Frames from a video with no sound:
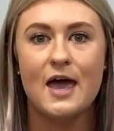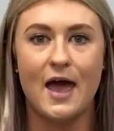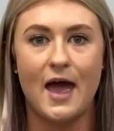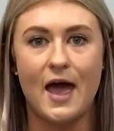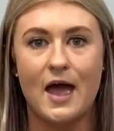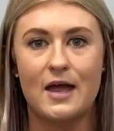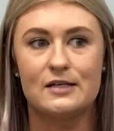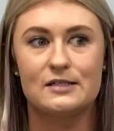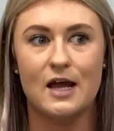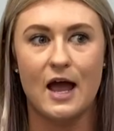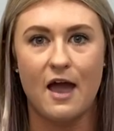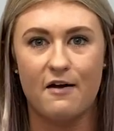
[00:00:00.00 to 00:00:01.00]

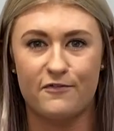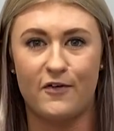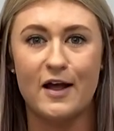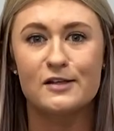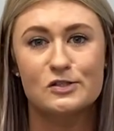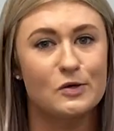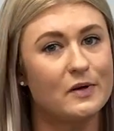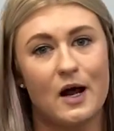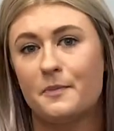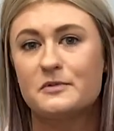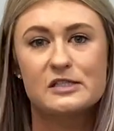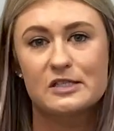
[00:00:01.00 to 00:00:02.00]
and I have friends who would
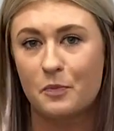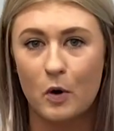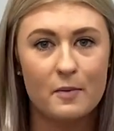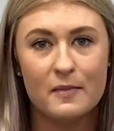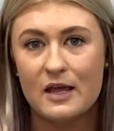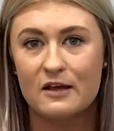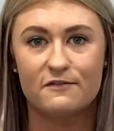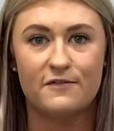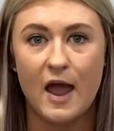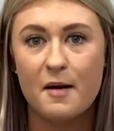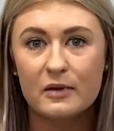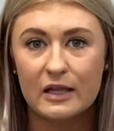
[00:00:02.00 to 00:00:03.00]
help to support me and
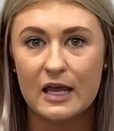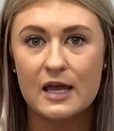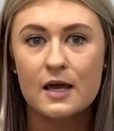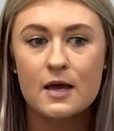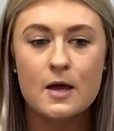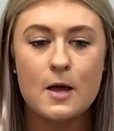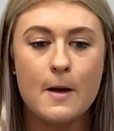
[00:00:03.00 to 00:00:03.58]
family.